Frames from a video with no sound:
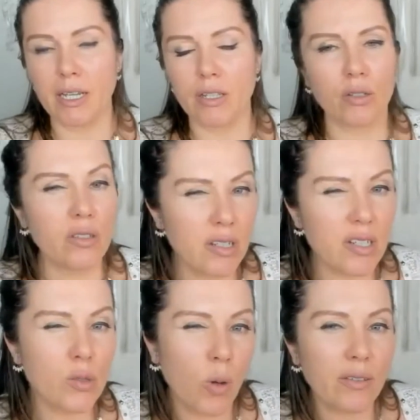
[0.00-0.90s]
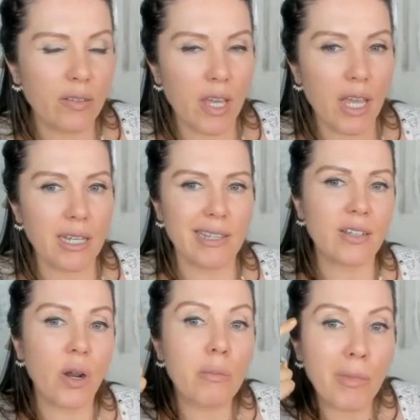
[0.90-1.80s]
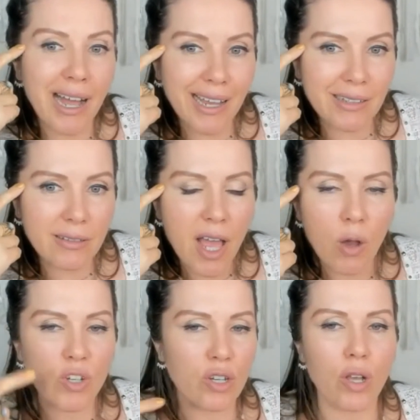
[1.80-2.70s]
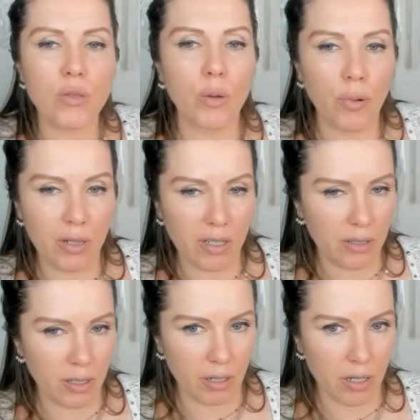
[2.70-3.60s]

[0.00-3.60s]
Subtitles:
So this is one thing, is that her mind was cosmopolitan.